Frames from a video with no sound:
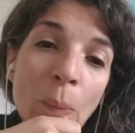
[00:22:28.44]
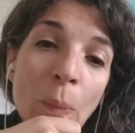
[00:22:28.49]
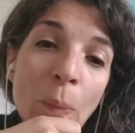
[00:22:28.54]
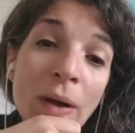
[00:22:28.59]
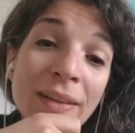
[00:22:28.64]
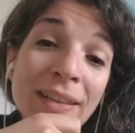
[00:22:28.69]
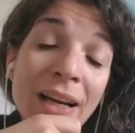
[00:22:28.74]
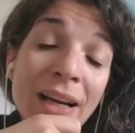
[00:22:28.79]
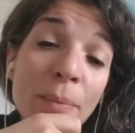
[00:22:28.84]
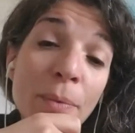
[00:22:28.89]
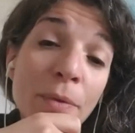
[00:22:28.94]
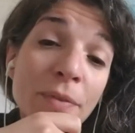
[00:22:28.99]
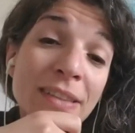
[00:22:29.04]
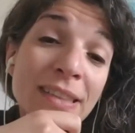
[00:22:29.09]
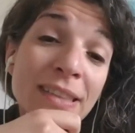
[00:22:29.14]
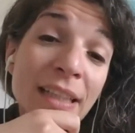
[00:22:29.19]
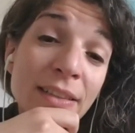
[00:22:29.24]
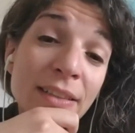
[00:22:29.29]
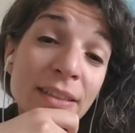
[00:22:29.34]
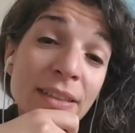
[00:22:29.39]
what type of
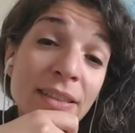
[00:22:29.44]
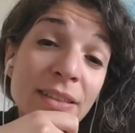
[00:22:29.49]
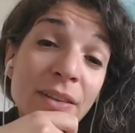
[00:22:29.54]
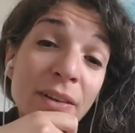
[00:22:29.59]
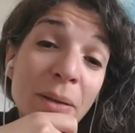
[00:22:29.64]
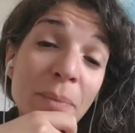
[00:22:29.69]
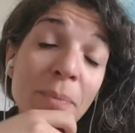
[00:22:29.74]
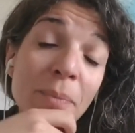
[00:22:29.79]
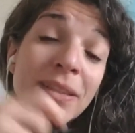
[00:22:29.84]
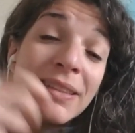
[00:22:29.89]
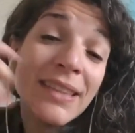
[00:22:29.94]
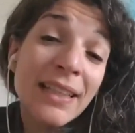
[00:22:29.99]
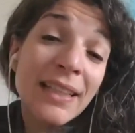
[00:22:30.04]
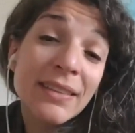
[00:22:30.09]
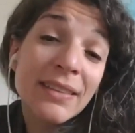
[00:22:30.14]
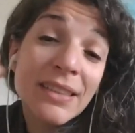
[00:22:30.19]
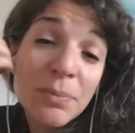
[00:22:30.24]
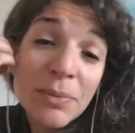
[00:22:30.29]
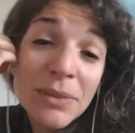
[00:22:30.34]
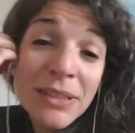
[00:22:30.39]
cells is going to present
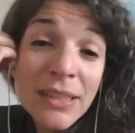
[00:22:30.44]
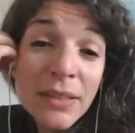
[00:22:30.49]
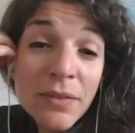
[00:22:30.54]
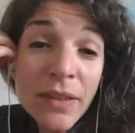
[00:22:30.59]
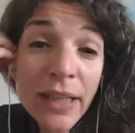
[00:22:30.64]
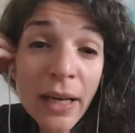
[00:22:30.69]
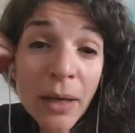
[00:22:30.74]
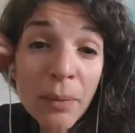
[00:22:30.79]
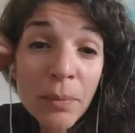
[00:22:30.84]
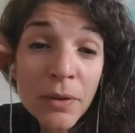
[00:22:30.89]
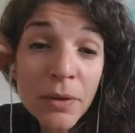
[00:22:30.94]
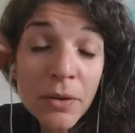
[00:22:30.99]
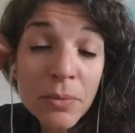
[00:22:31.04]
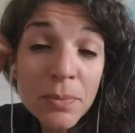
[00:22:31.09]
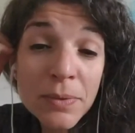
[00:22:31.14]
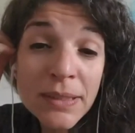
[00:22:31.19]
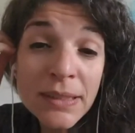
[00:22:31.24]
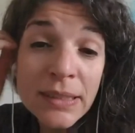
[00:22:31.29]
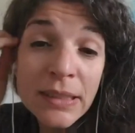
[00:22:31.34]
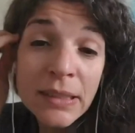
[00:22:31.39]
the specific
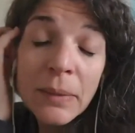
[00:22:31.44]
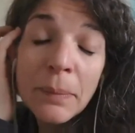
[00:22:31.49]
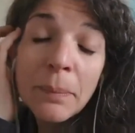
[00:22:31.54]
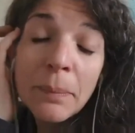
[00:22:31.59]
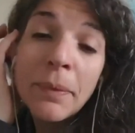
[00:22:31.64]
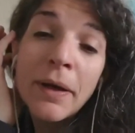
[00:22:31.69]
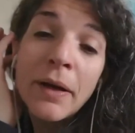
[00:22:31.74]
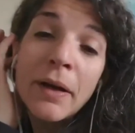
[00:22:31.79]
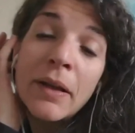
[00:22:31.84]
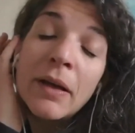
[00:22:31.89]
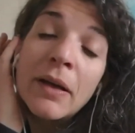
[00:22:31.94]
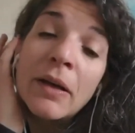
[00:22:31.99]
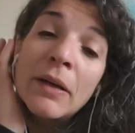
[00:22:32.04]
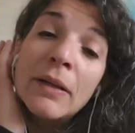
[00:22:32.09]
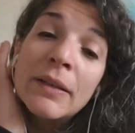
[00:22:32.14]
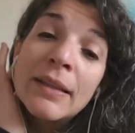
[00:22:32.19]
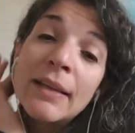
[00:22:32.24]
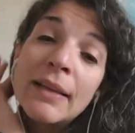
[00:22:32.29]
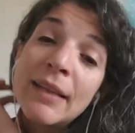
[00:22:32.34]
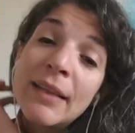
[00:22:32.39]
epitopes, but
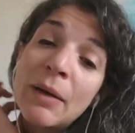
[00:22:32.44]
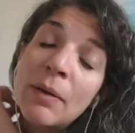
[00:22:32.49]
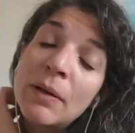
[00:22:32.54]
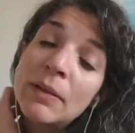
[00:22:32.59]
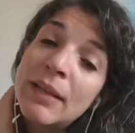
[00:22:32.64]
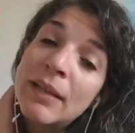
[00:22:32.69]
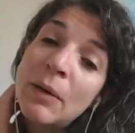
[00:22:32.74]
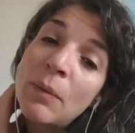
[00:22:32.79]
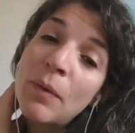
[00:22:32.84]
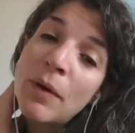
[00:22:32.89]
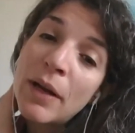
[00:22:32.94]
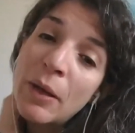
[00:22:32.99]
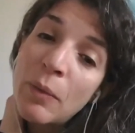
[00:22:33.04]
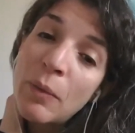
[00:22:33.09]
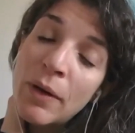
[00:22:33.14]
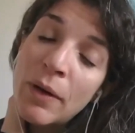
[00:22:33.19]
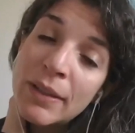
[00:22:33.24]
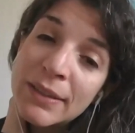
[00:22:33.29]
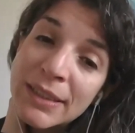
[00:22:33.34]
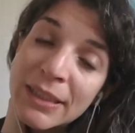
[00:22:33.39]
that will
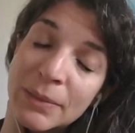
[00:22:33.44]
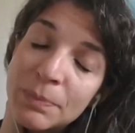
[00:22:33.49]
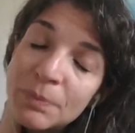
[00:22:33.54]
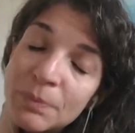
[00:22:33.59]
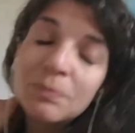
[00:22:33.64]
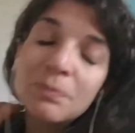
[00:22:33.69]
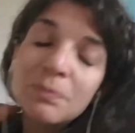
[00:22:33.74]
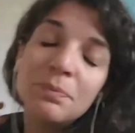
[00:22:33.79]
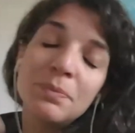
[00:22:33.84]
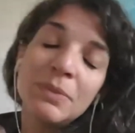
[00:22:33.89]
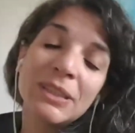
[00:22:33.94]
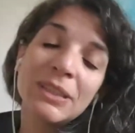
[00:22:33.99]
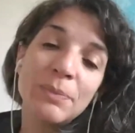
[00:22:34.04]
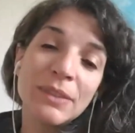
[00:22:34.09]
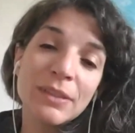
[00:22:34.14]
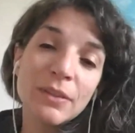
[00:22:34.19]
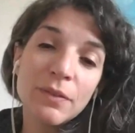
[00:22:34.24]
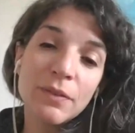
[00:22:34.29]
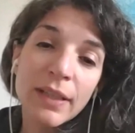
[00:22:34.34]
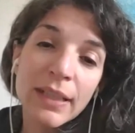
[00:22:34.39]
require
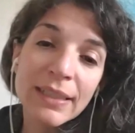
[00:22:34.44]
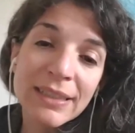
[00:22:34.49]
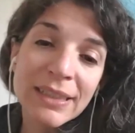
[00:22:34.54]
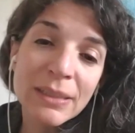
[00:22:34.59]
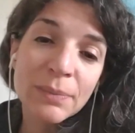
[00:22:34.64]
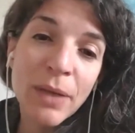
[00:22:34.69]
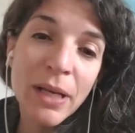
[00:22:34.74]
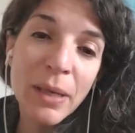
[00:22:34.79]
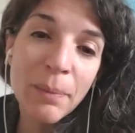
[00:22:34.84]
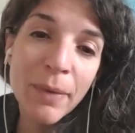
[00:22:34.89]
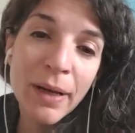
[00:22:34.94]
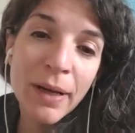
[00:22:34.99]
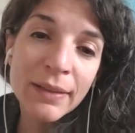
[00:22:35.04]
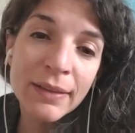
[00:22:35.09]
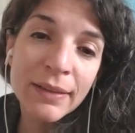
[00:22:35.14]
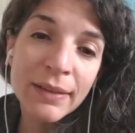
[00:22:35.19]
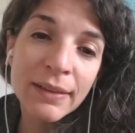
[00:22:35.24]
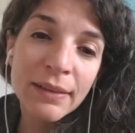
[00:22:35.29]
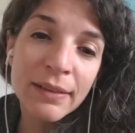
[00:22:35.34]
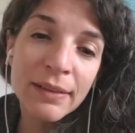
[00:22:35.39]
specific
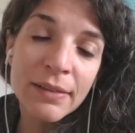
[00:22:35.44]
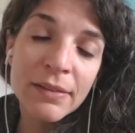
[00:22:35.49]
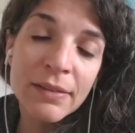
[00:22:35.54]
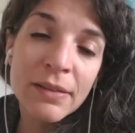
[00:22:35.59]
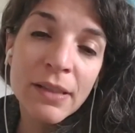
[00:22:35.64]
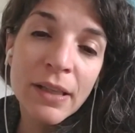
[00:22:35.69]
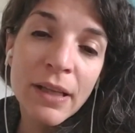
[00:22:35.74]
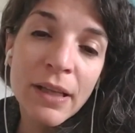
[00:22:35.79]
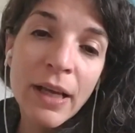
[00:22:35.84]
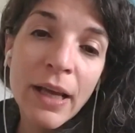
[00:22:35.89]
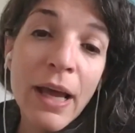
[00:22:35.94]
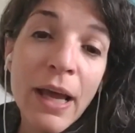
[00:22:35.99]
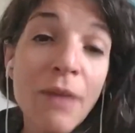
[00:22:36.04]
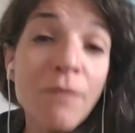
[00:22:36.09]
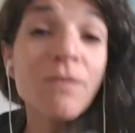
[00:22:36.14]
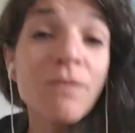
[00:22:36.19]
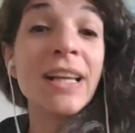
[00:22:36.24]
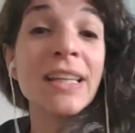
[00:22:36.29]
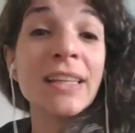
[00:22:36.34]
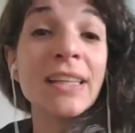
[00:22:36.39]
experimental
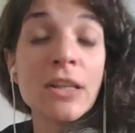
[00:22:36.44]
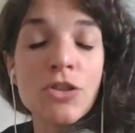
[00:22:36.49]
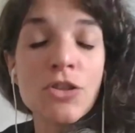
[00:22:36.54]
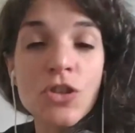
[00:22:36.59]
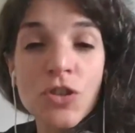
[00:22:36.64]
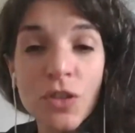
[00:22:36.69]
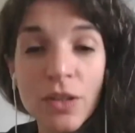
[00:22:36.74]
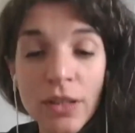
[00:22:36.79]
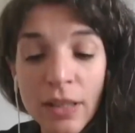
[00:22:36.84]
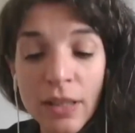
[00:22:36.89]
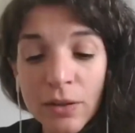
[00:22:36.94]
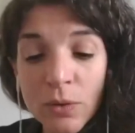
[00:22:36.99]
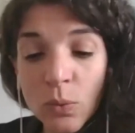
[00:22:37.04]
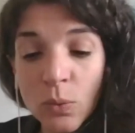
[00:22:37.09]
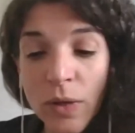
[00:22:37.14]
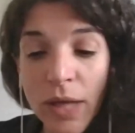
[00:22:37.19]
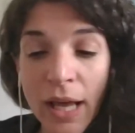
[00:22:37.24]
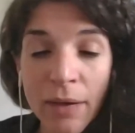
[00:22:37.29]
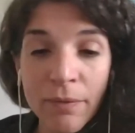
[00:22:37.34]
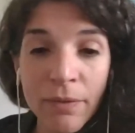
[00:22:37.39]
validation that
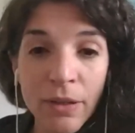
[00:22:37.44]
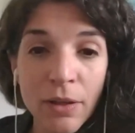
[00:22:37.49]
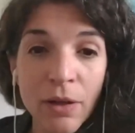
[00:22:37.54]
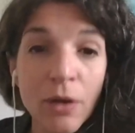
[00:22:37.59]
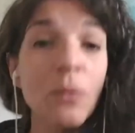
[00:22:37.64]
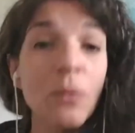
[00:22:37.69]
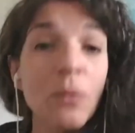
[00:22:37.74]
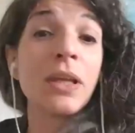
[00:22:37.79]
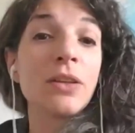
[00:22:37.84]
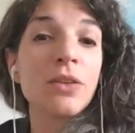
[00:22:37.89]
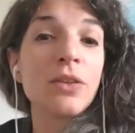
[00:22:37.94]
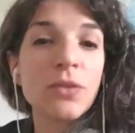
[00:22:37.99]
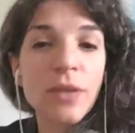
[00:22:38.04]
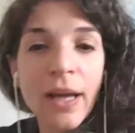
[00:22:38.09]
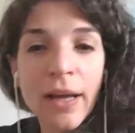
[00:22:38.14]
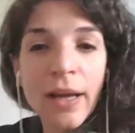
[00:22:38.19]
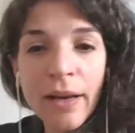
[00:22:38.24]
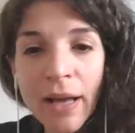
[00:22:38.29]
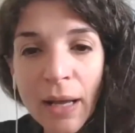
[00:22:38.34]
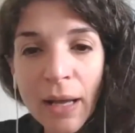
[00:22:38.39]
we haven't looked into
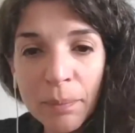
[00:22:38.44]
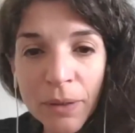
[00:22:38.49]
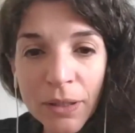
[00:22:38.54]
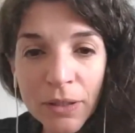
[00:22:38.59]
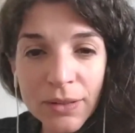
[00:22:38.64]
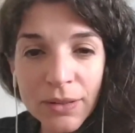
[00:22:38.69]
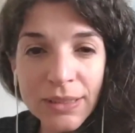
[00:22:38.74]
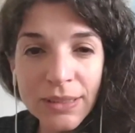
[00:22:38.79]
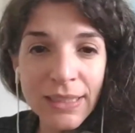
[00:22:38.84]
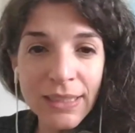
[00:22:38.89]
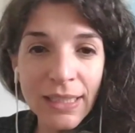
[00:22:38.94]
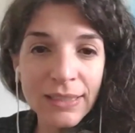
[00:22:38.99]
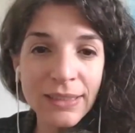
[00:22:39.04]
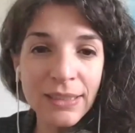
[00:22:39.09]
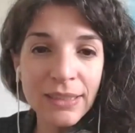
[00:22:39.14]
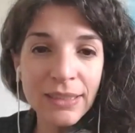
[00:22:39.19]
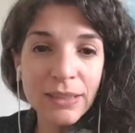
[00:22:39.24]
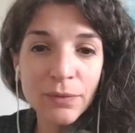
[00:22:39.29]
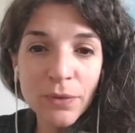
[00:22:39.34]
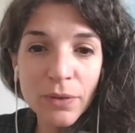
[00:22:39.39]
that. Happy to discuss
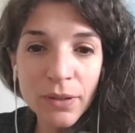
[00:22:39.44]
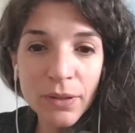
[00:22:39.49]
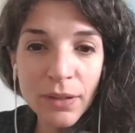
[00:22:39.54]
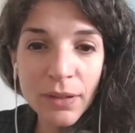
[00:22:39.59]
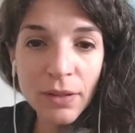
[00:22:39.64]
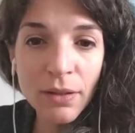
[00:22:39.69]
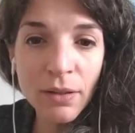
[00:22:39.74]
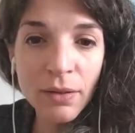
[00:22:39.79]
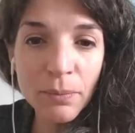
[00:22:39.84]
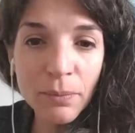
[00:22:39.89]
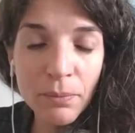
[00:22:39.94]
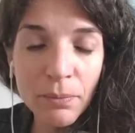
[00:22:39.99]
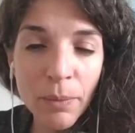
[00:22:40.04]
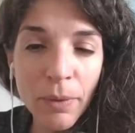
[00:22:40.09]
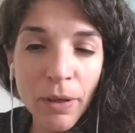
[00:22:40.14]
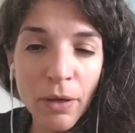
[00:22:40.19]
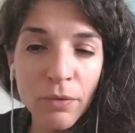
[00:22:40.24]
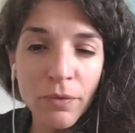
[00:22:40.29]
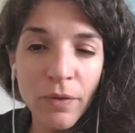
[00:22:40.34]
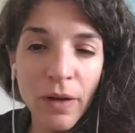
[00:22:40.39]
this further,
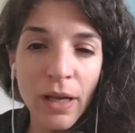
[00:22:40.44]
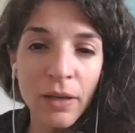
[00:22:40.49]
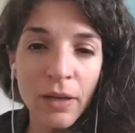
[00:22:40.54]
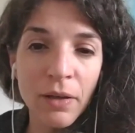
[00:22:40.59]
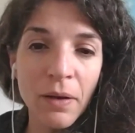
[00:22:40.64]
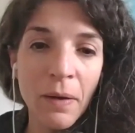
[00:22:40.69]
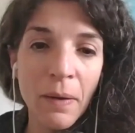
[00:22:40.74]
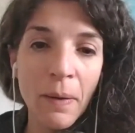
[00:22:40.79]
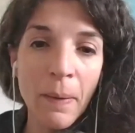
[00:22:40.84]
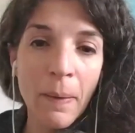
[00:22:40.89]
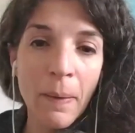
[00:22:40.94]
maybe offline.